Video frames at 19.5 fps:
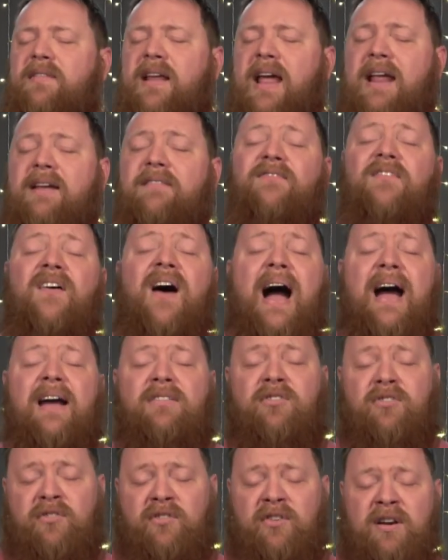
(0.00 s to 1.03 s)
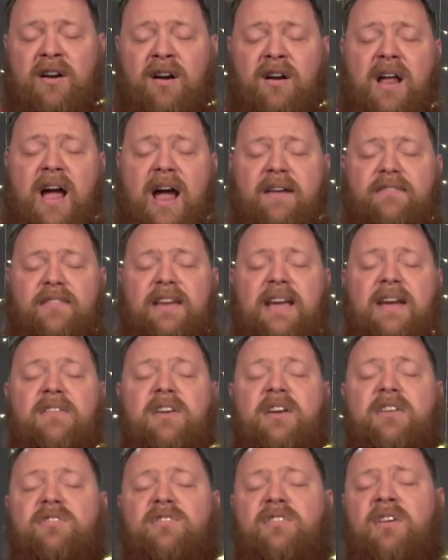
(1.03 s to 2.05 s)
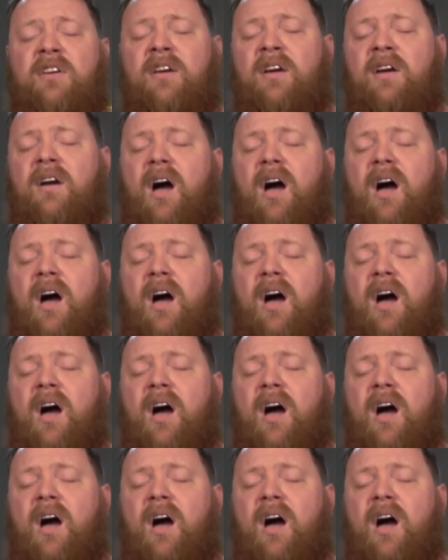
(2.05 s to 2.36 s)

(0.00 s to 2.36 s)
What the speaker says: advisors in our life, giving us